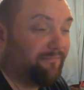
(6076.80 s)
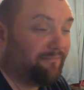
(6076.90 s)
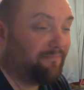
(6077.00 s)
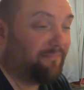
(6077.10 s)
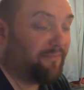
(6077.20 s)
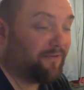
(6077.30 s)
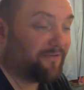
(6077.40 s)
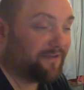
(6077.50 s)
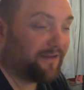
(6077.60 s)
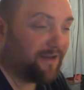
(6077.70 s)

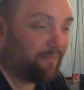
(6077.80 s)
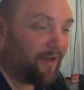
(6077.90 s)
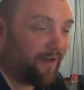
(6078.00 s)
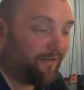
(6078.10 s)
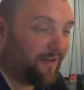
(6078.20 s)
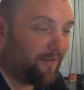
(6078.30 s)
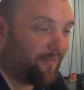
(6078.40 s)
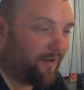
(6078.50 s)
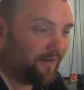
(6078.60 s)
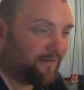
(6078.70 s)
boots and jeans had blood on. They
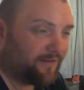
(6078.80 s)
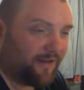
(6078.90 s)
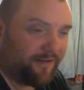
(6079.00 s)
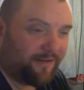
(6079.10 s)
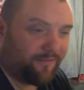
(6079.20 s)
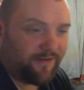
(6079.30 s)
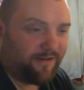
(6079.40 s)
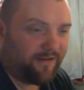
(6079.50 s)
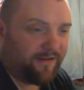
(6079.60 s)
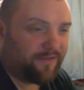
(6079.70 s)
wanted to see. There
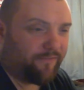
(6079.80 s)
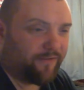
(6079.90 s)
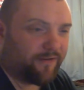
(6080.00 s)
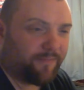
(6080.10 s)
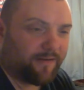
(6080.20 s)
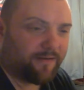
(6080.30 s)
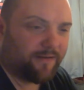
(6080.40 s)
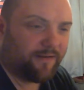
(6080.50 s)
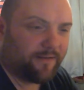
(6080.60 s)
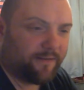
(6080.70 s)
was evidence, basically.